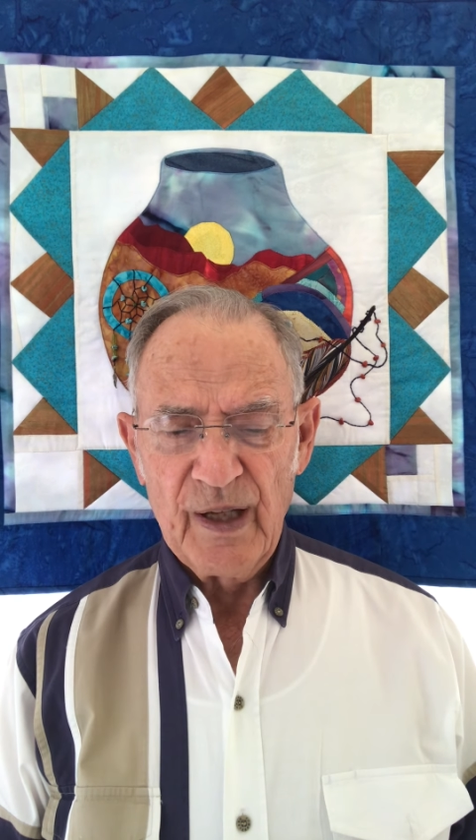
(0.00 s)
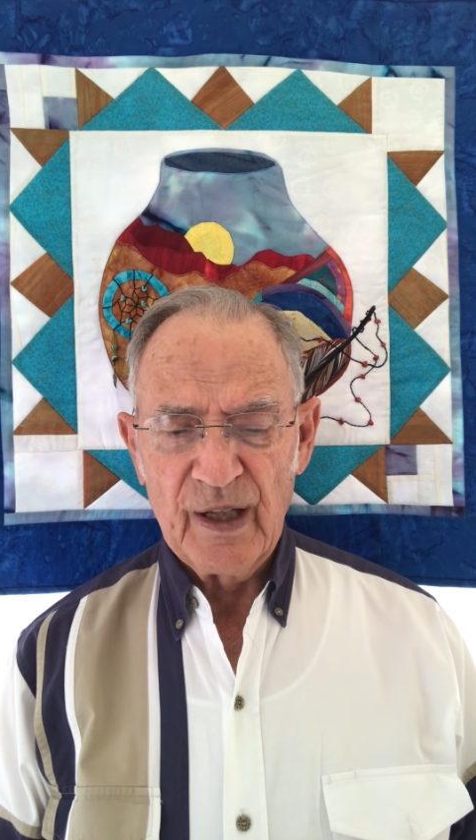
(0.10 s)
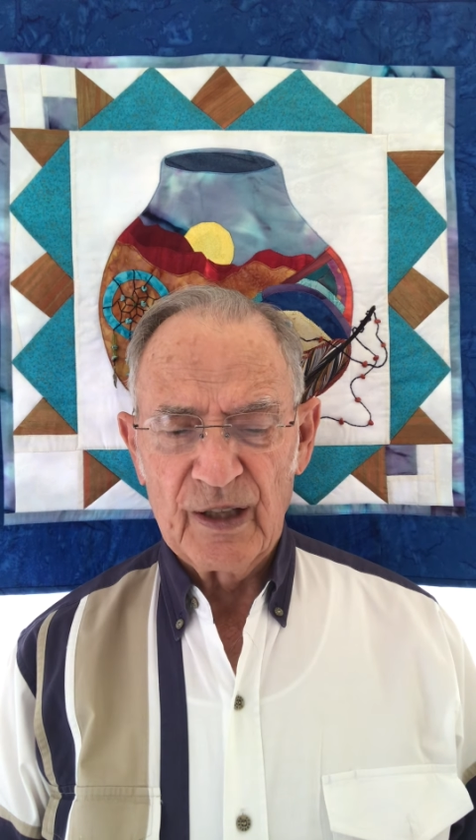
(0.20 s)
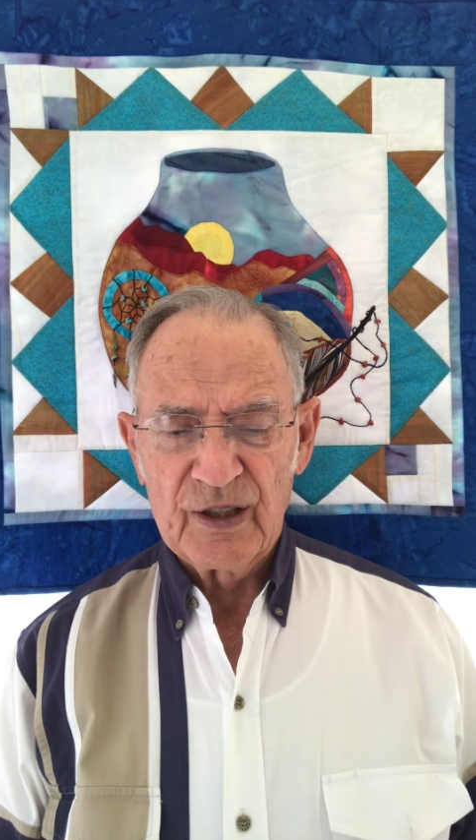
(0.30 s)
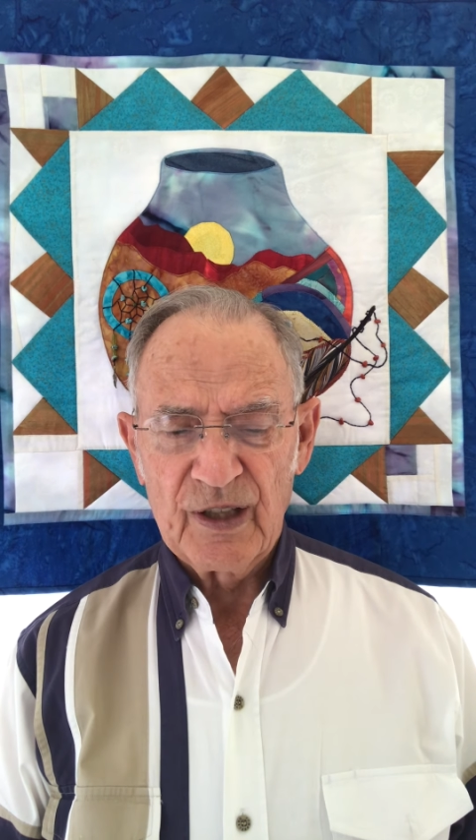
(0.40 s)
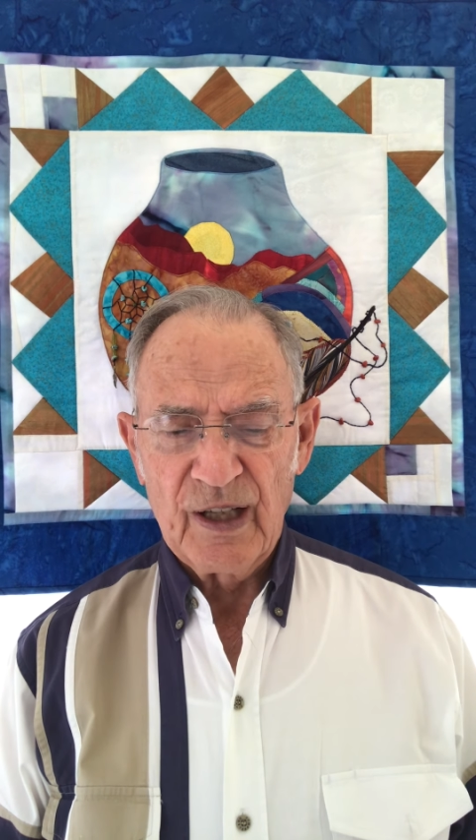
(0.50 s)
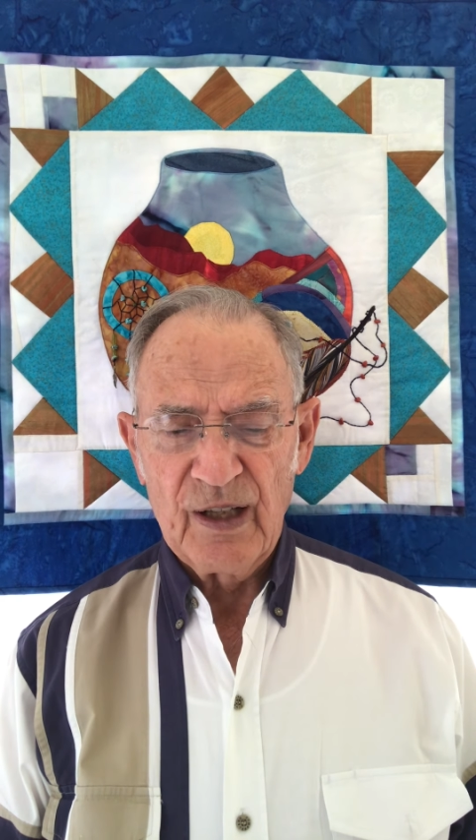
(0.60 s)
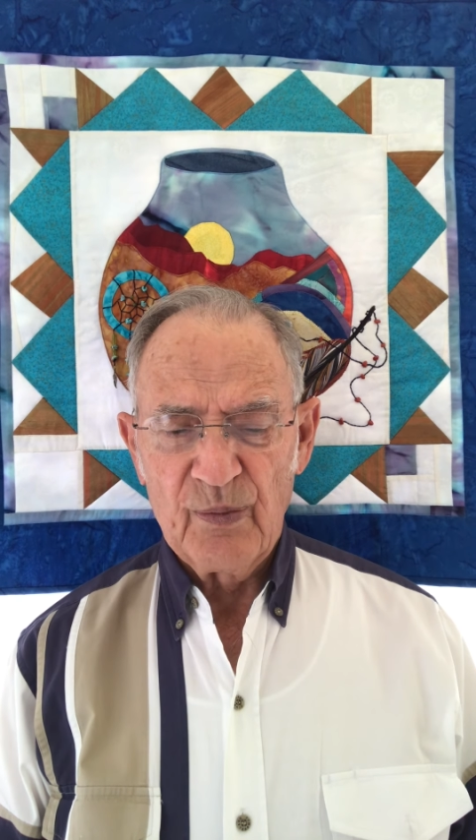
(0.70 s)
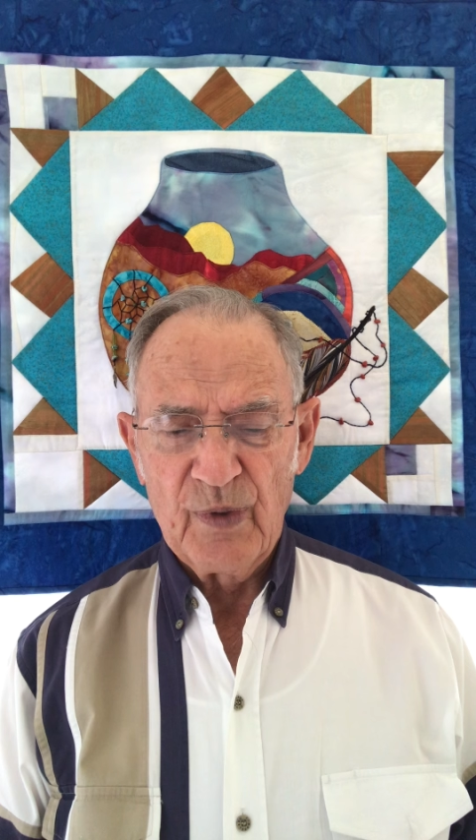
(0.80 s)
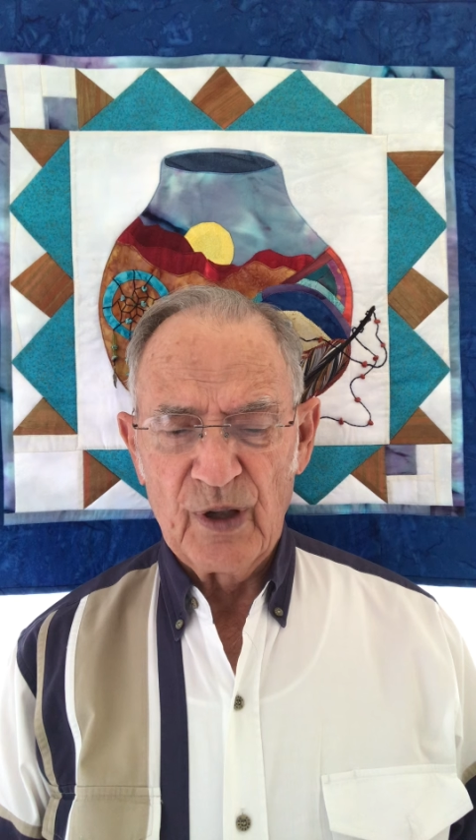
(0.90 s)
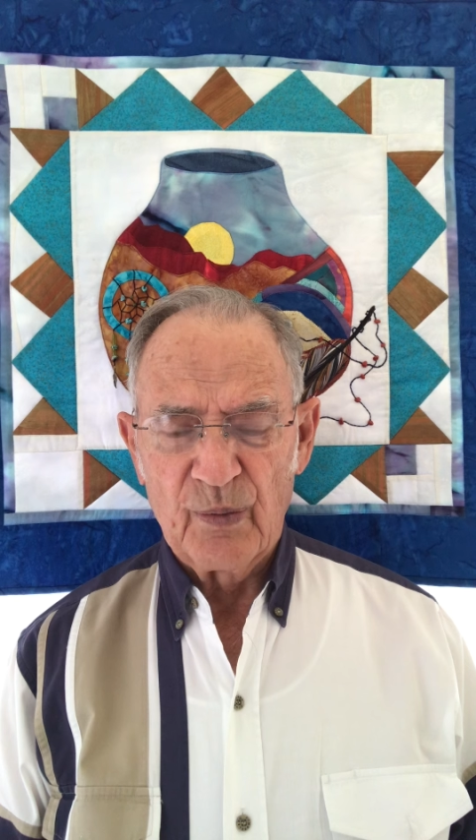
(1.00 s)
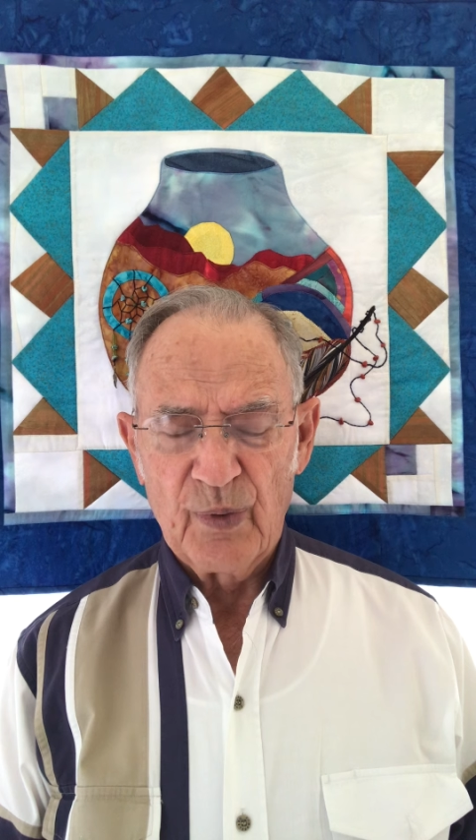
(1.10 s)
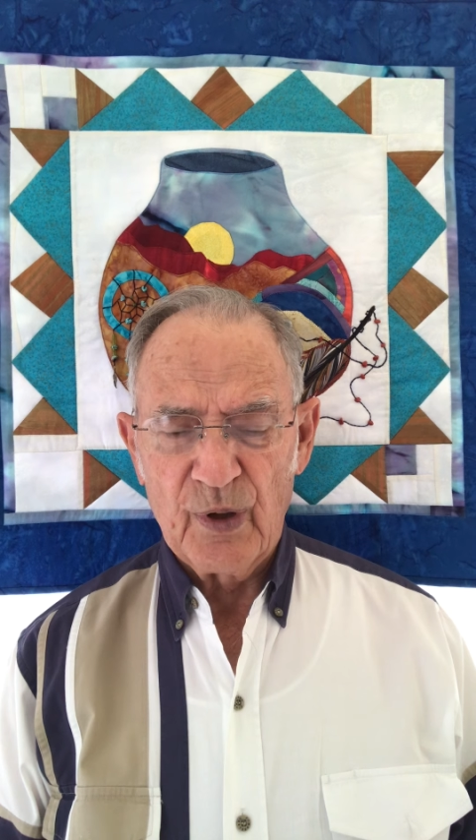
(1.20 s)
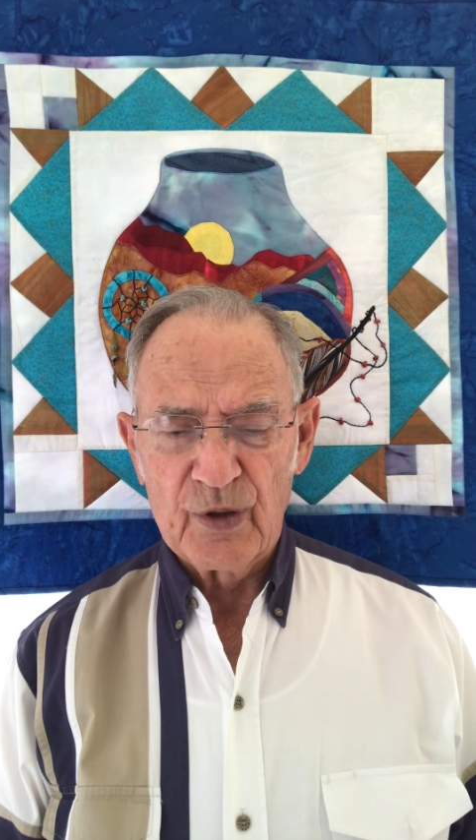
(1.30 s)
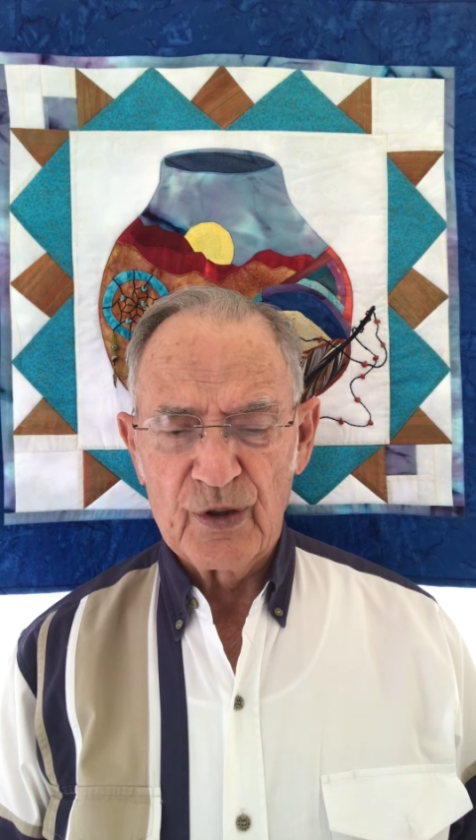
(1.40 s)
escape being
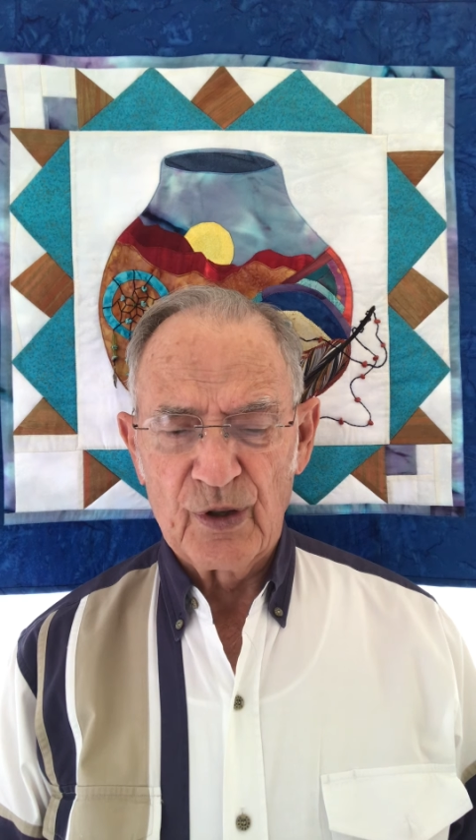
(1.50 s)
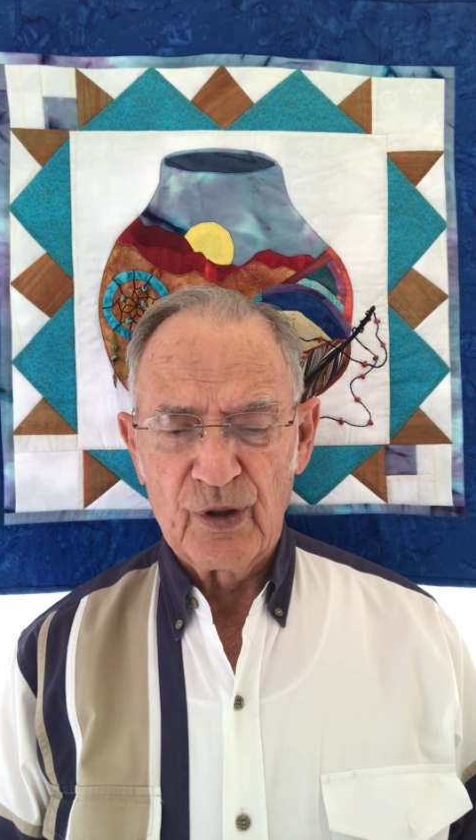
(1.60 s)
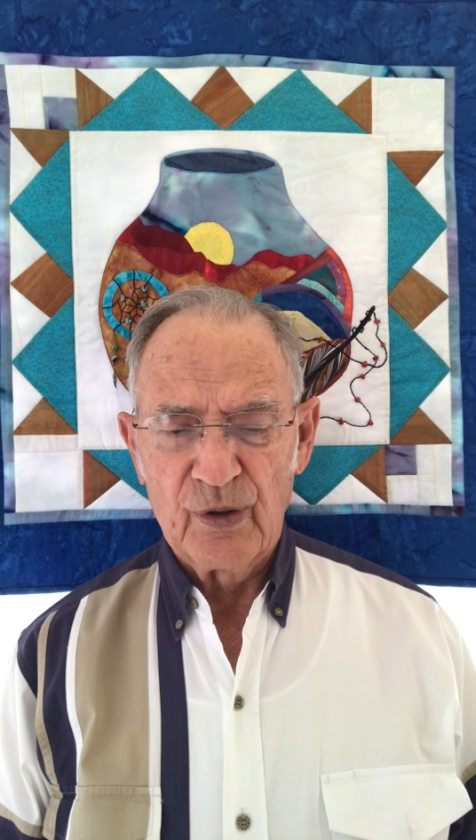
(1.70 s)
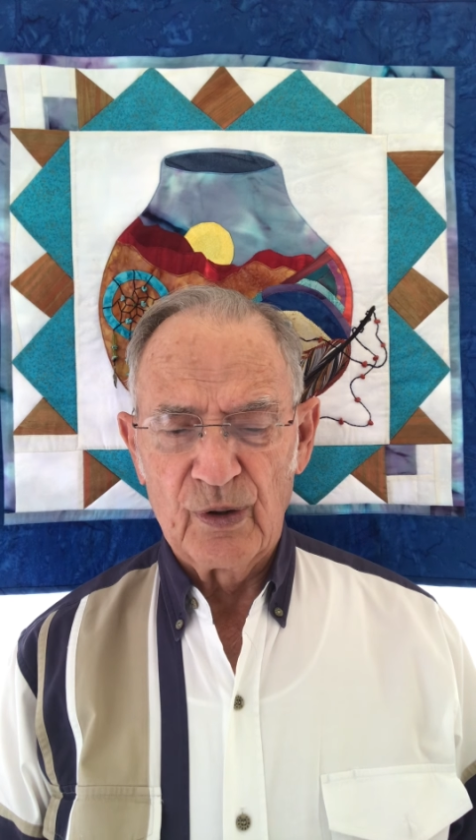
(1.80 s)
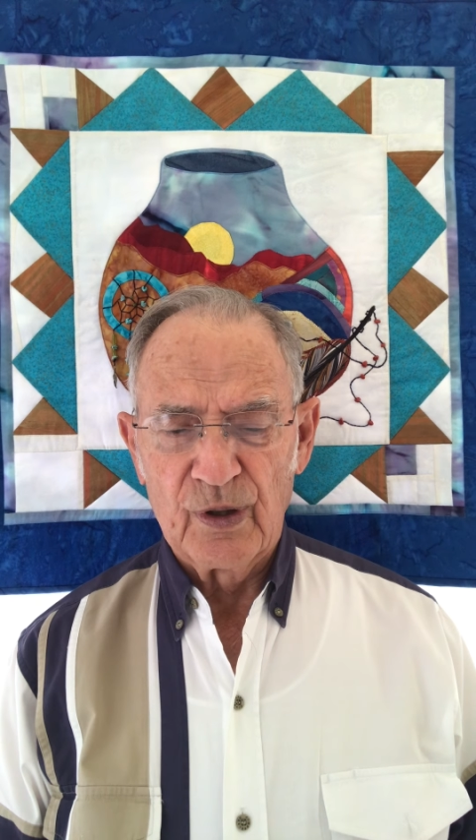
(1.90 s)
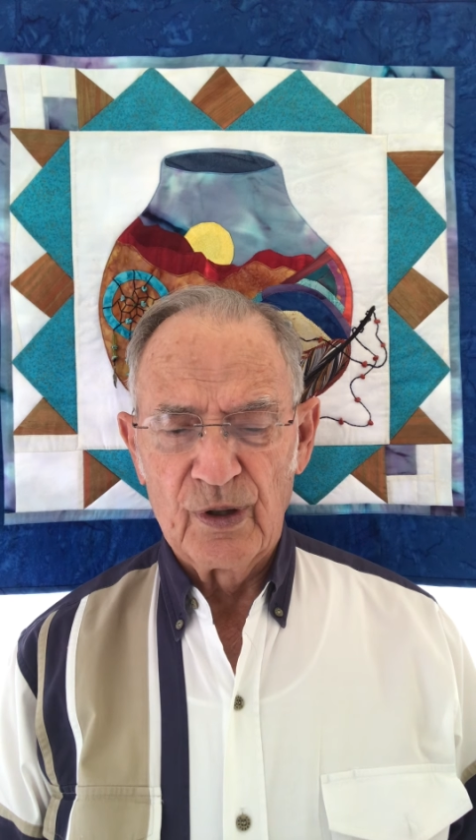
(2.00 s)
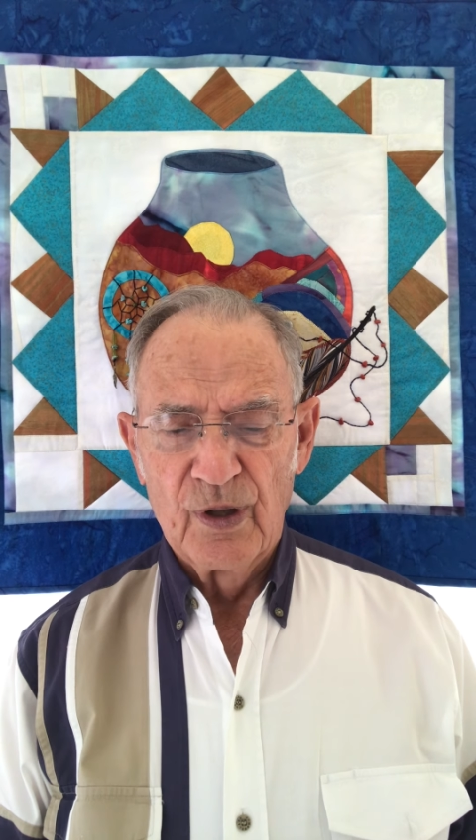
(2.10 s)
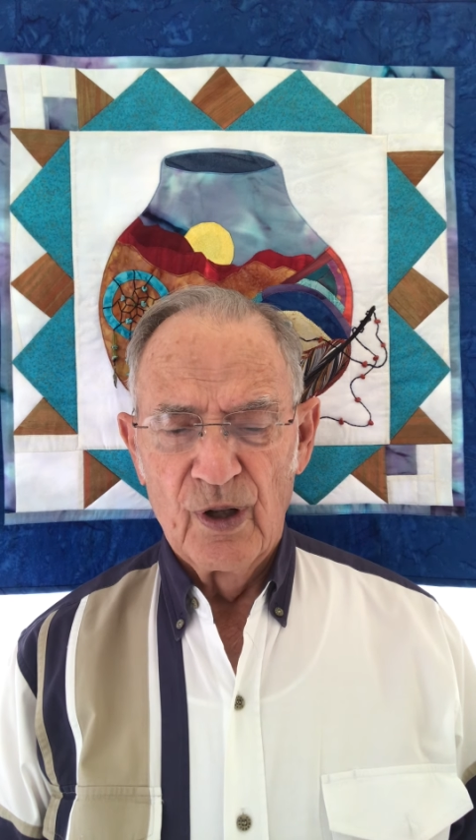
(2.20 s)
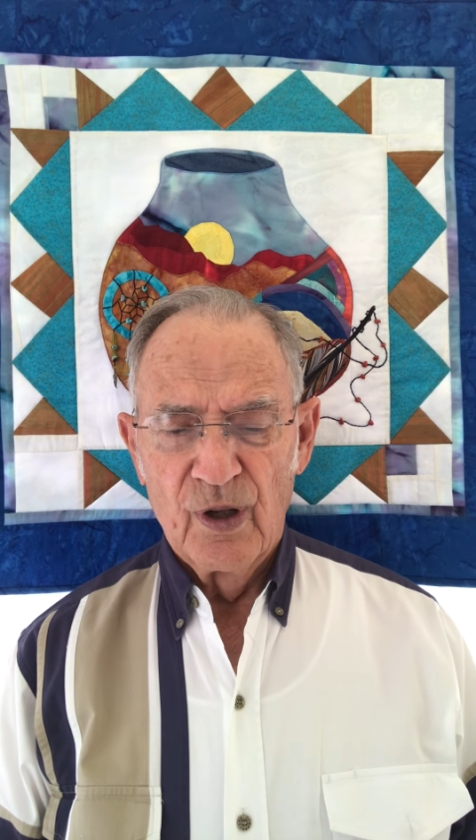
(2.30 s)
persecuted